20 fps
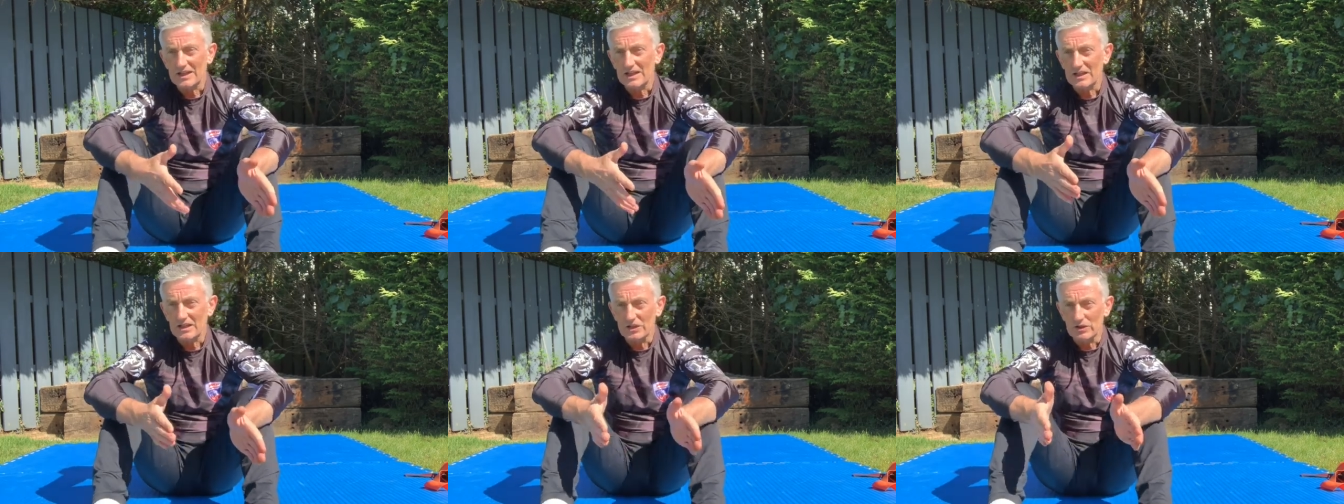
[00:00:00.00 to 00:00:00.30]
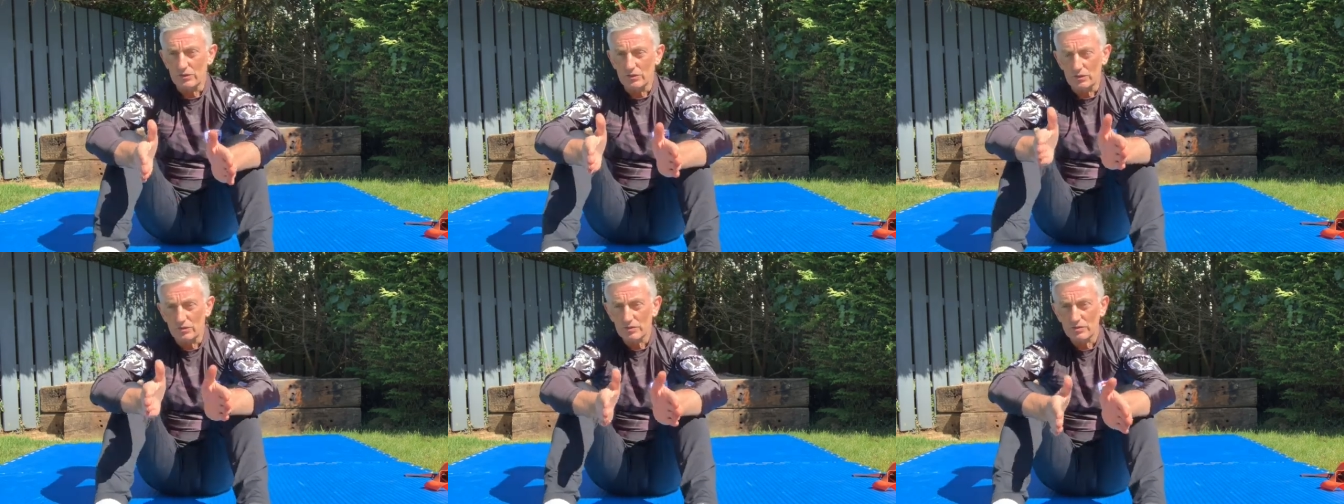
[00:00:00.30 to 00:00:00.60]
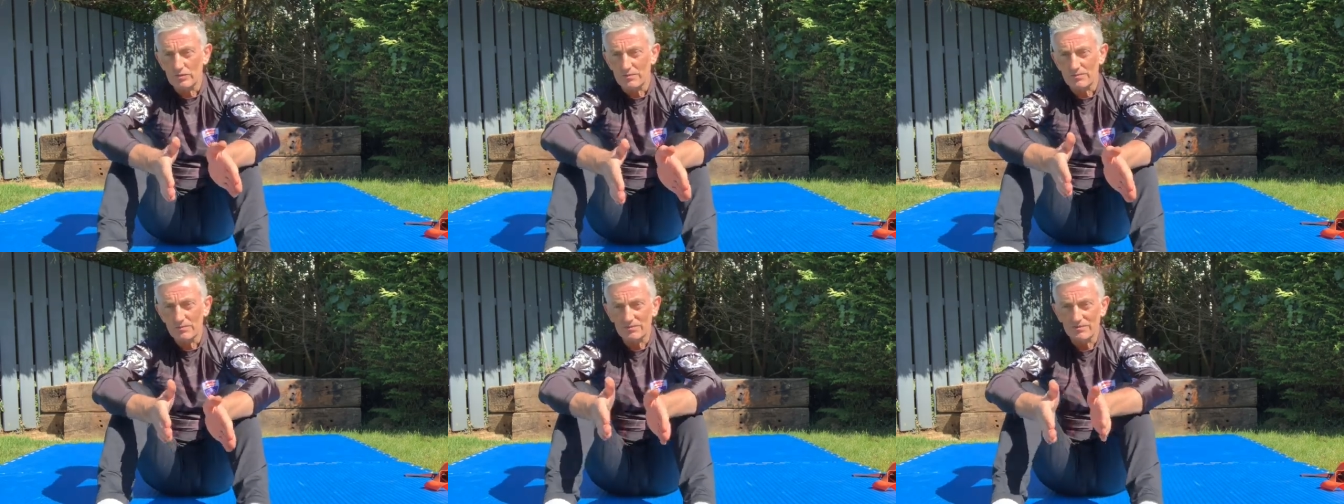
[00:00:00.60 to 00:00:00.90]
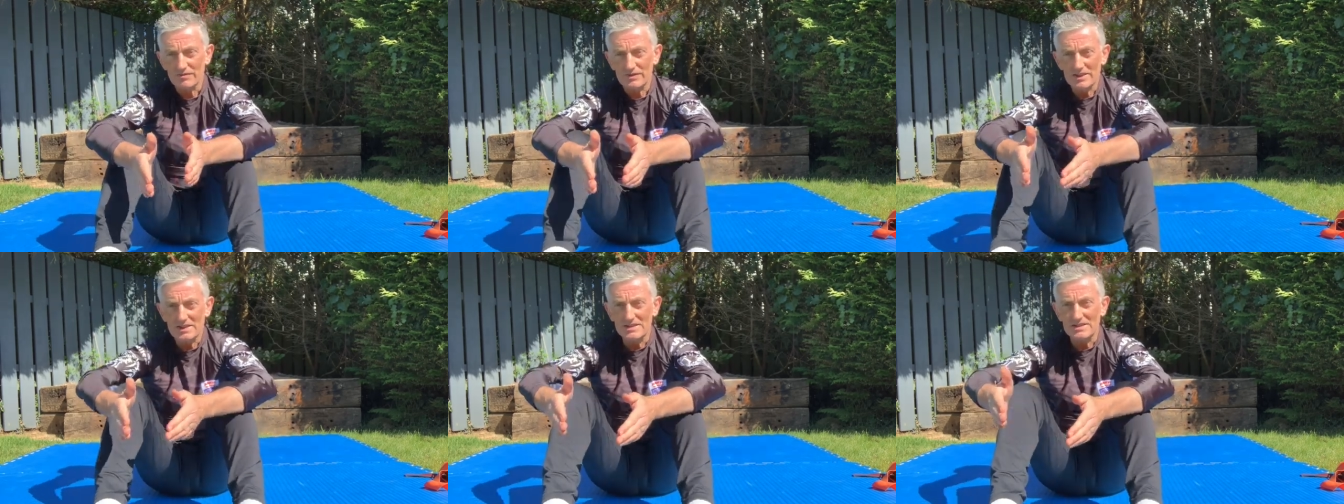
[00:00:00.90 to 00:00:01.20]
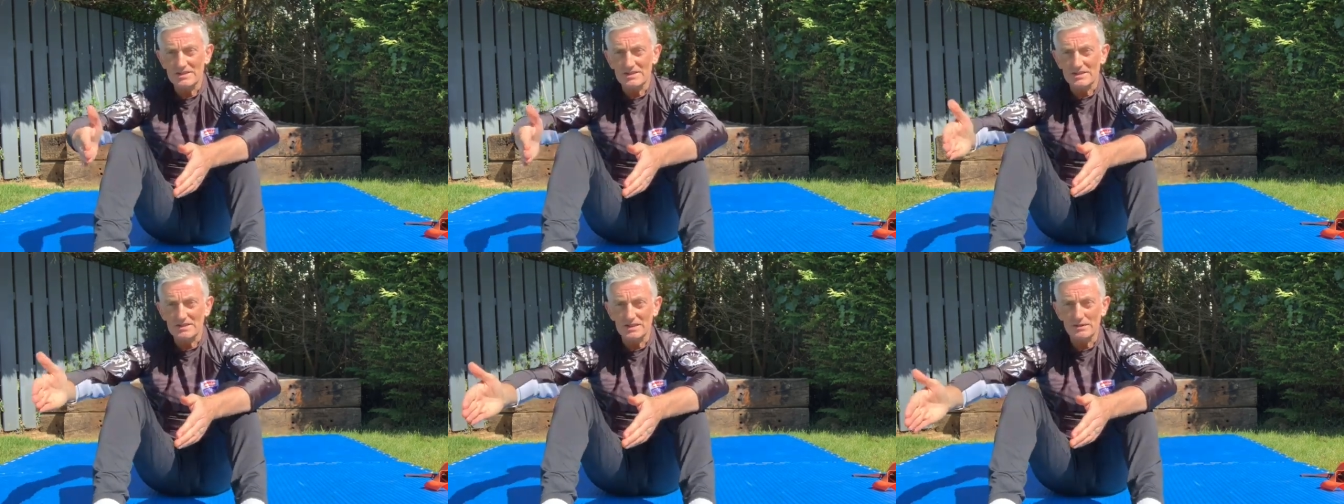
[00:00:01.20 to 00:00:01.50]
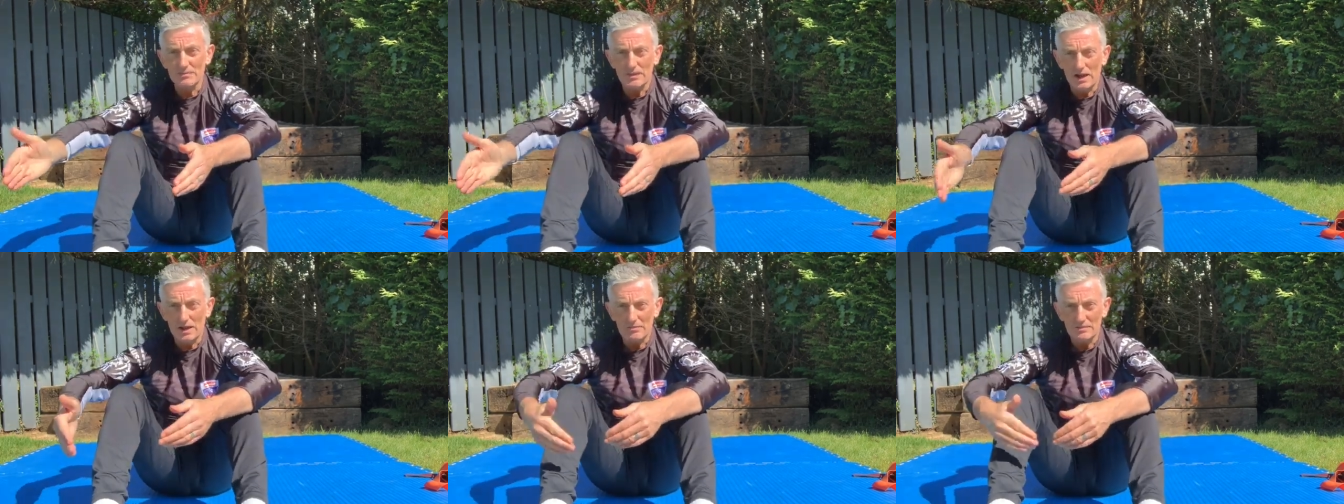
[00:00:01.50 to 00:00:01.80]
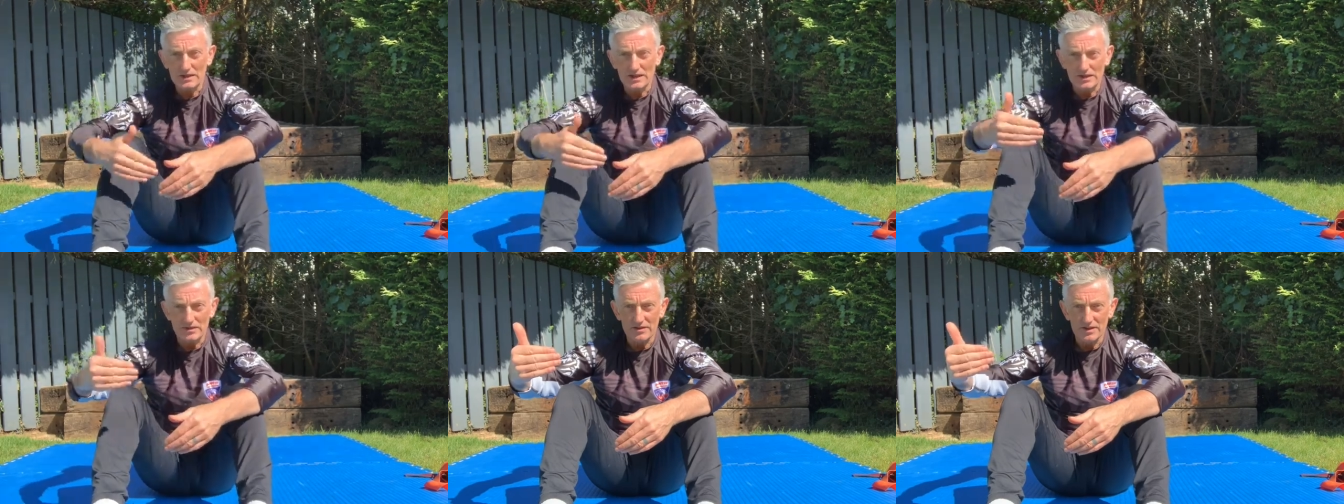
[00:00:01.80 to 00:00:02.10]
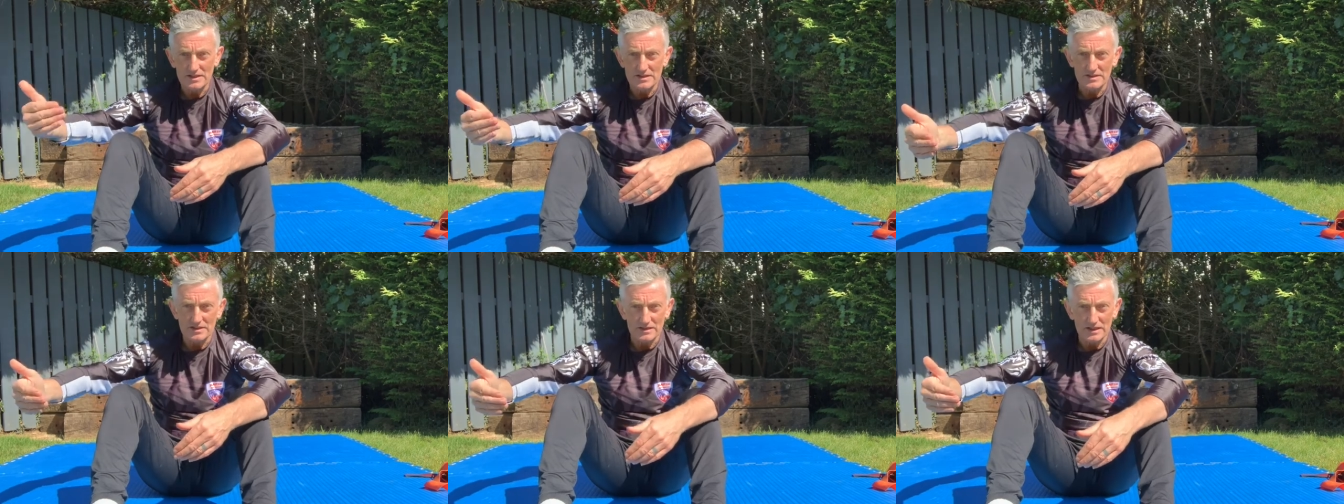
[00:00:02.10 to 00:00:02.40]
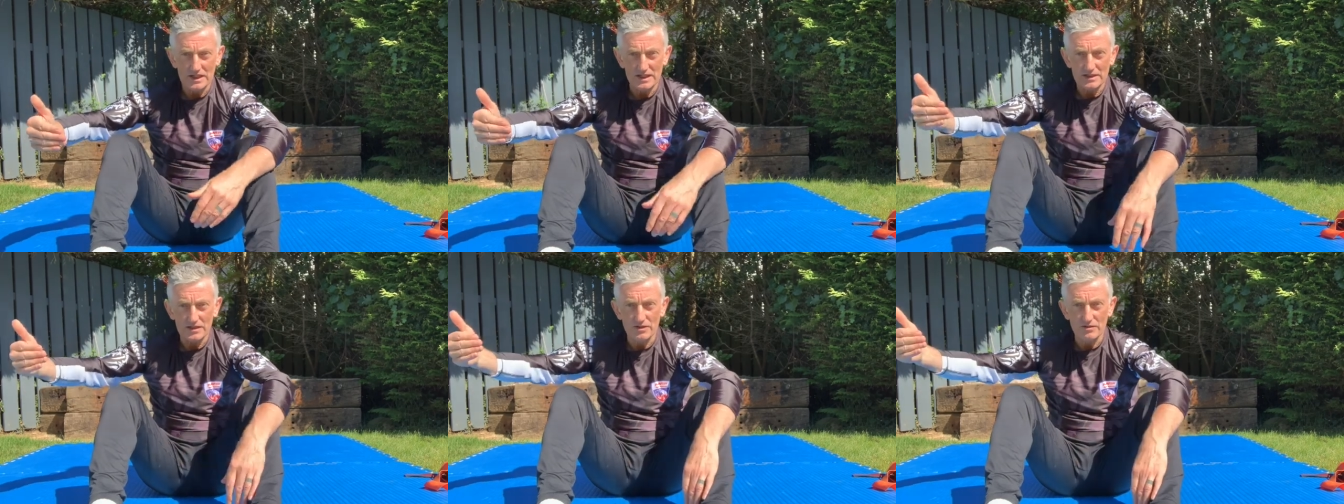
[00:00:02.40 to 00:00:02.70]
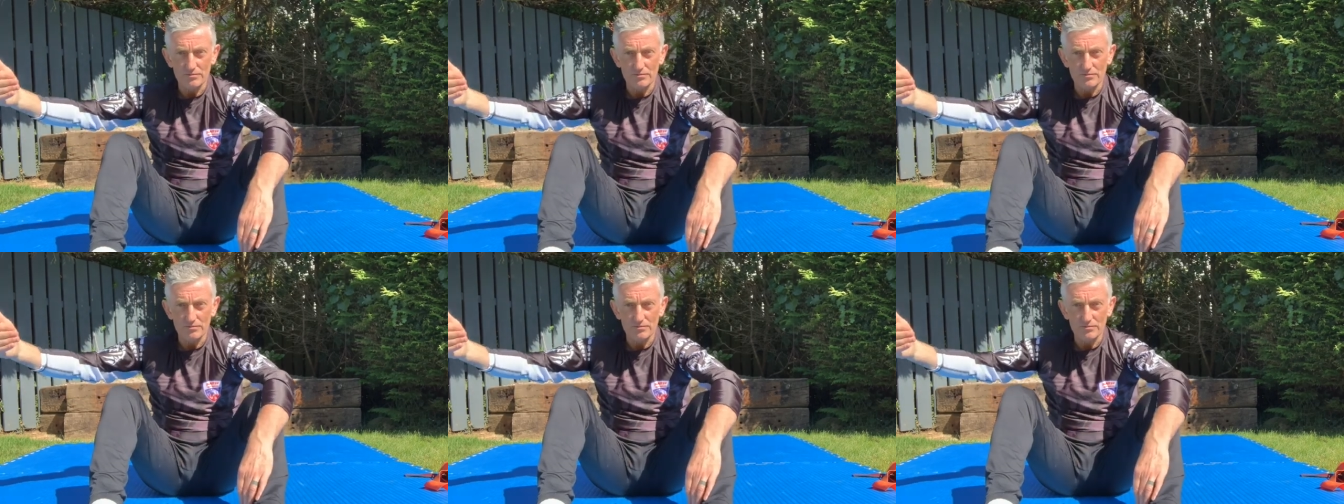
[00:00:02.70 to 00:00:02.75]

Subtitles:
You know, sleep apnea and things like that